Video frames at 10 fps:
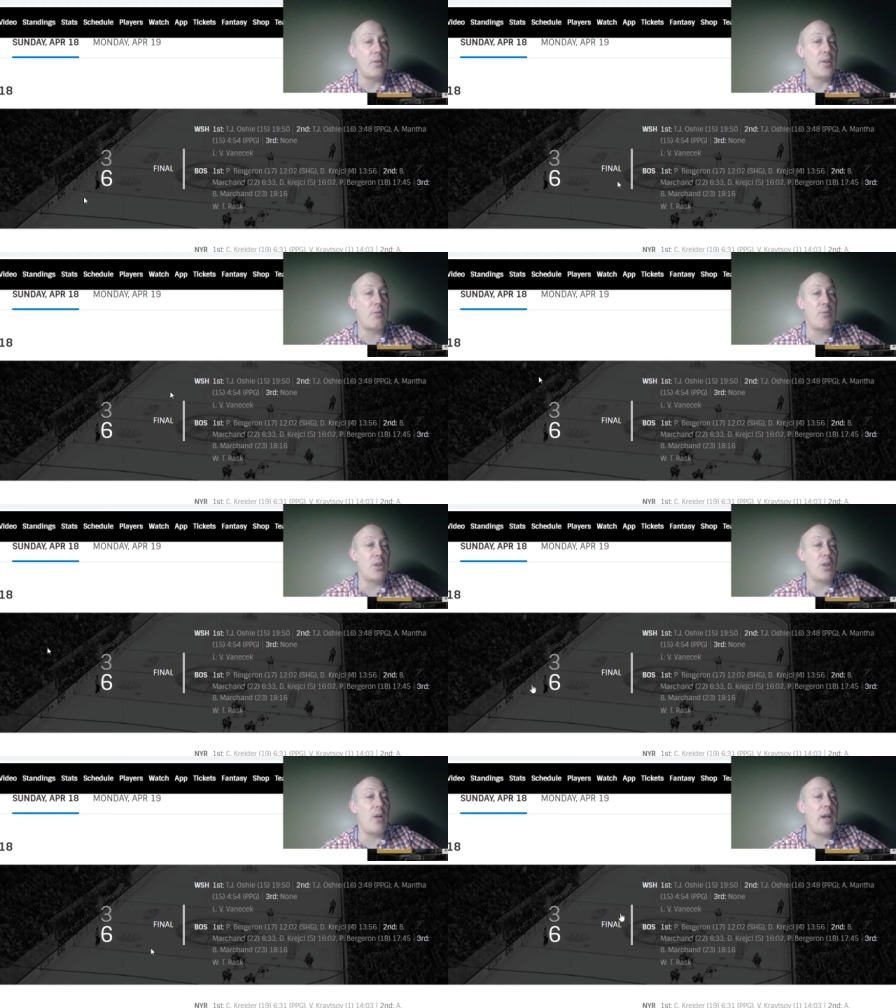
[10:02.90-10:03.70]
this was a
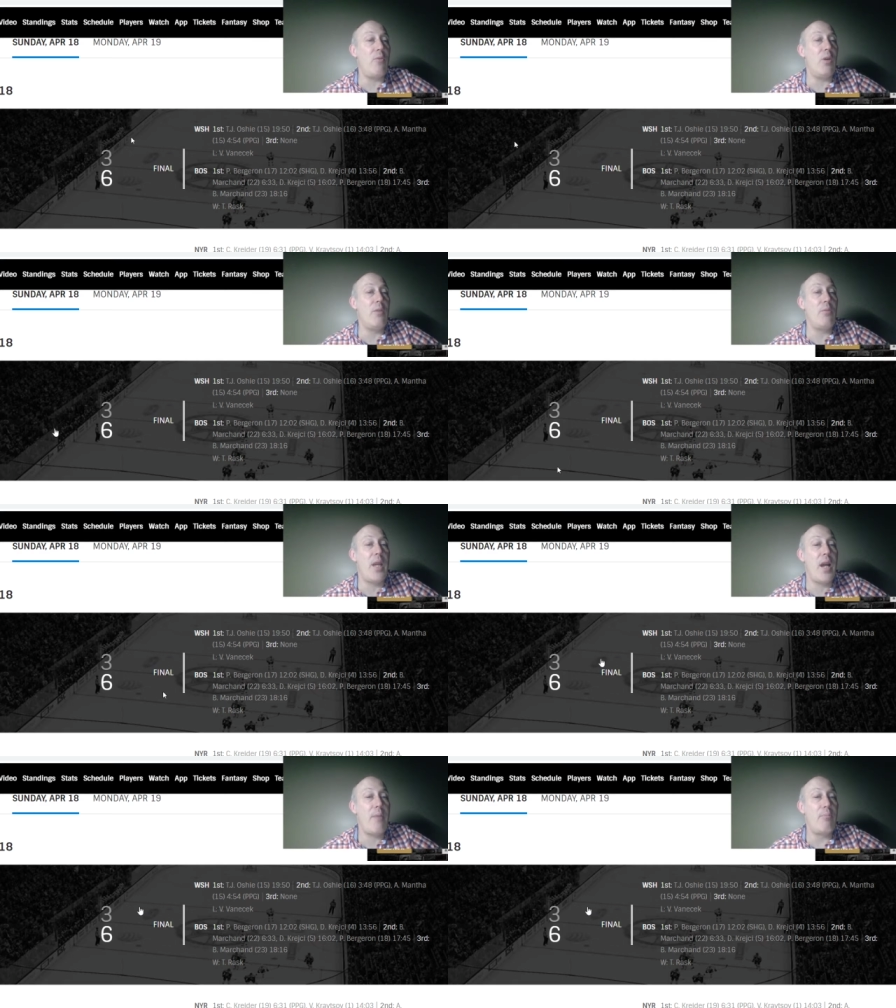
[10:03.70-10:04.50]
great one. We
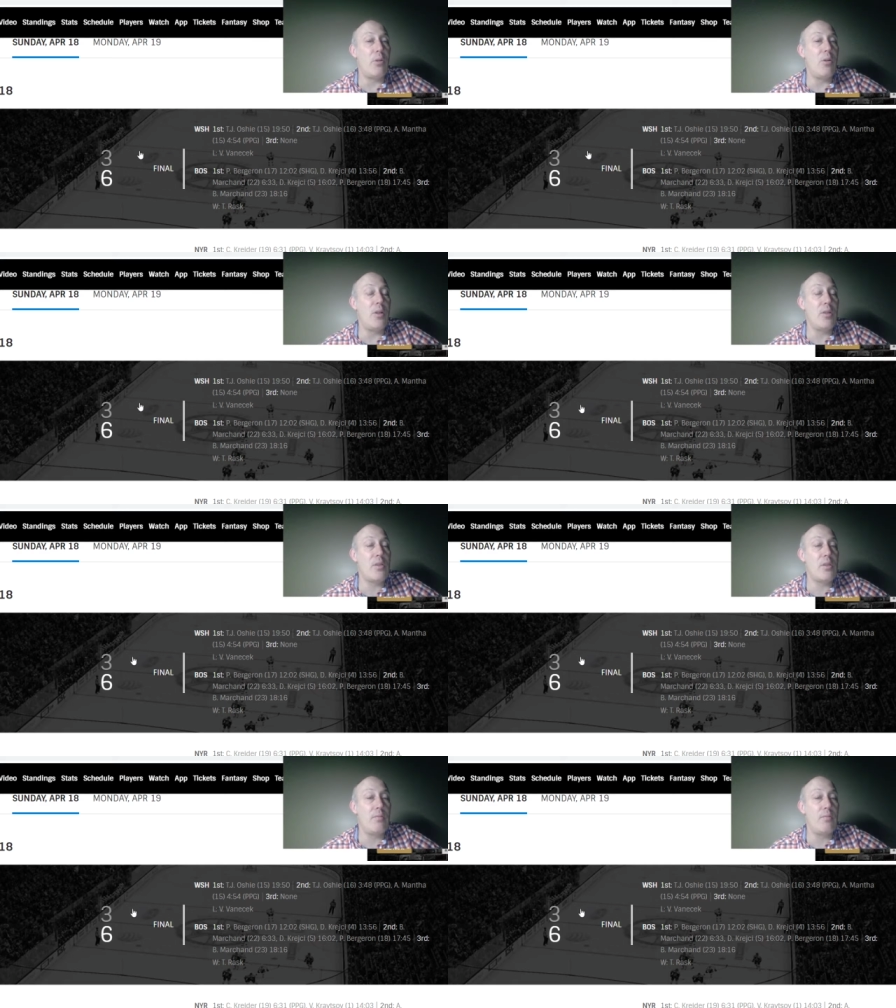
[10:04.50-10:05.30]
had
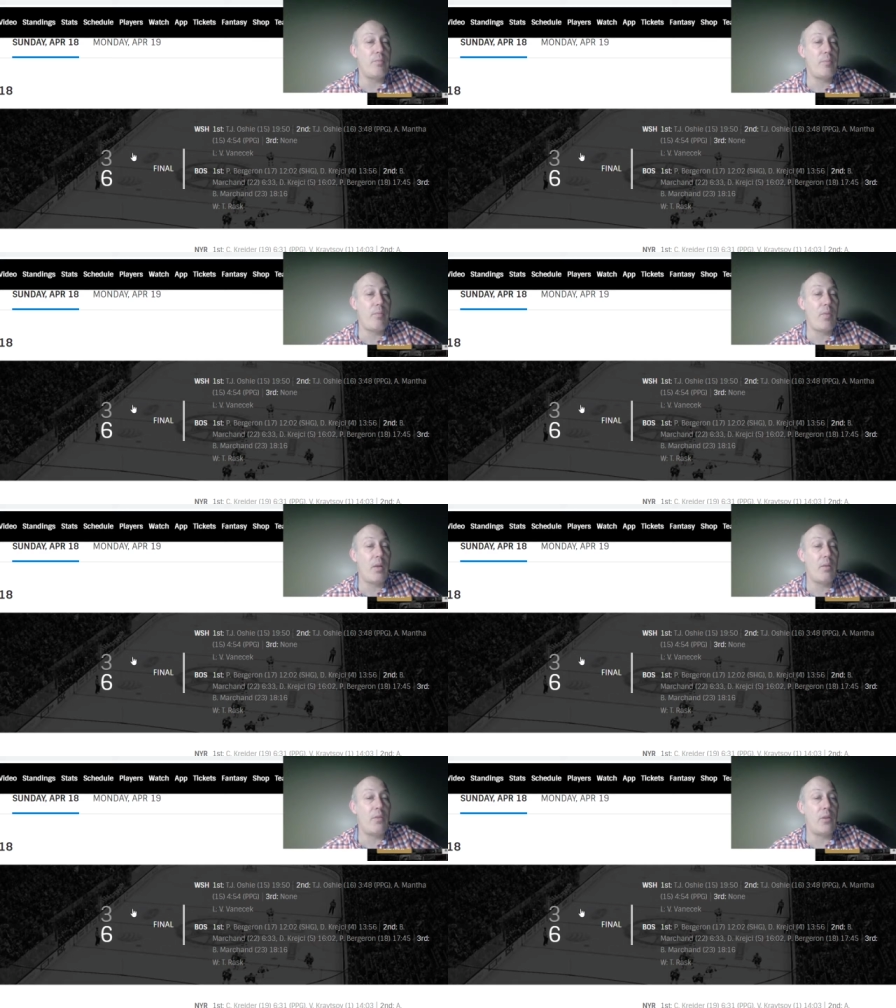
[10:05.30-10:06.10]
Bruins
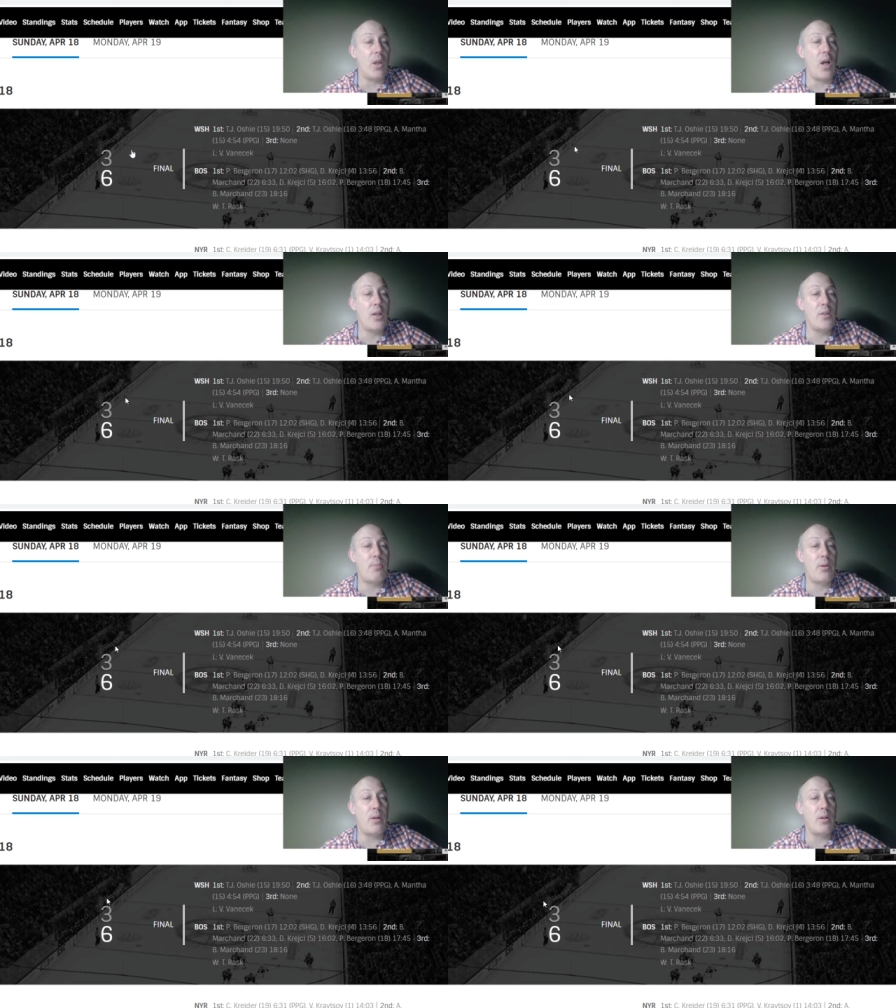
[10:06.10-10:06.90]
for large
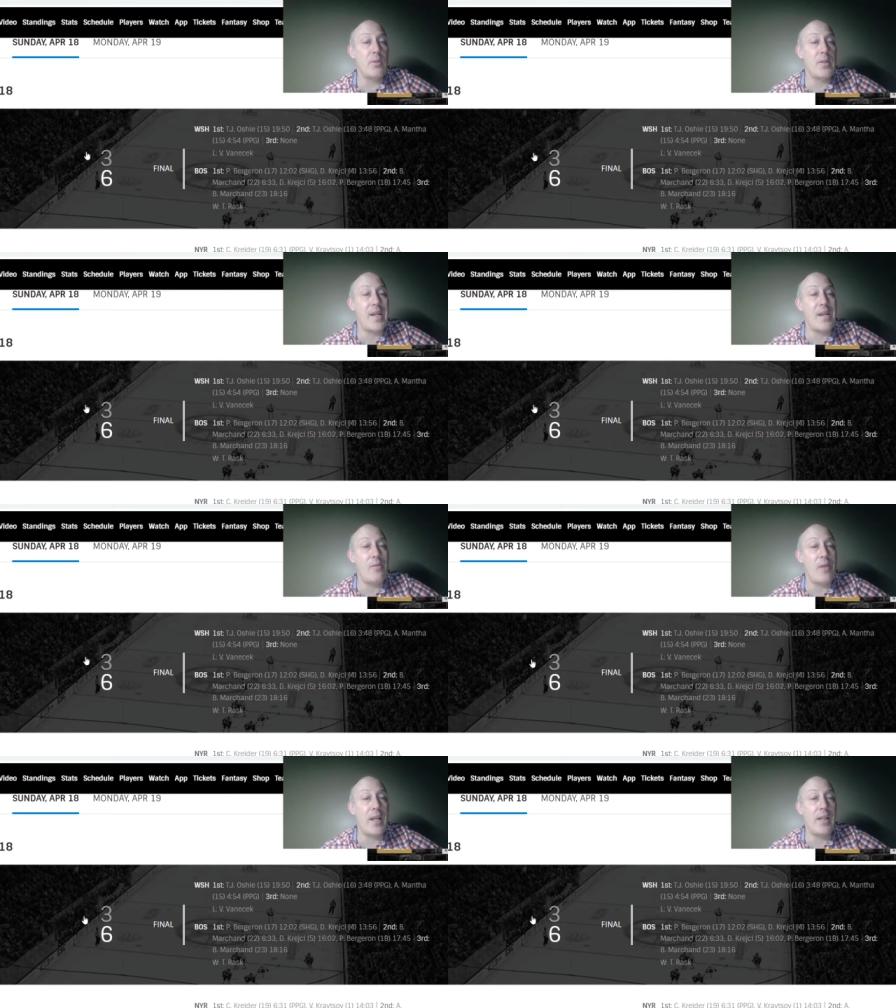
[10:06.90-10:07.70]
pearls in
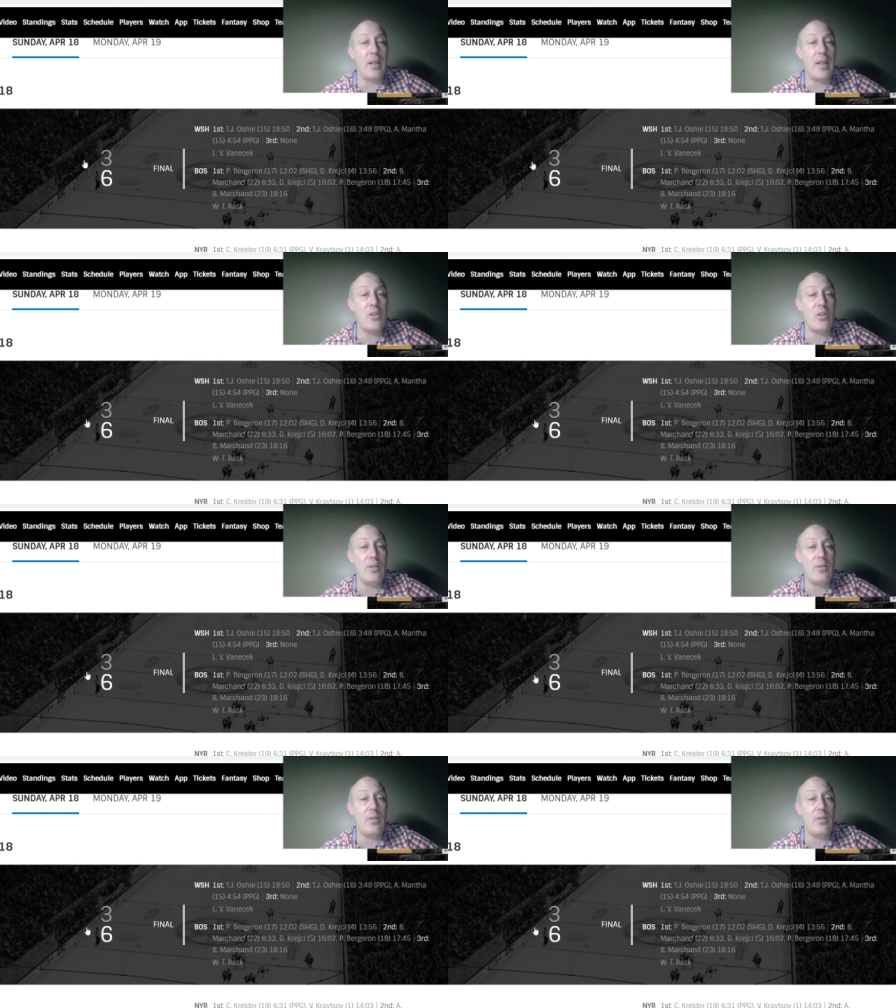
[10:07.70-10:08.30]
regulation.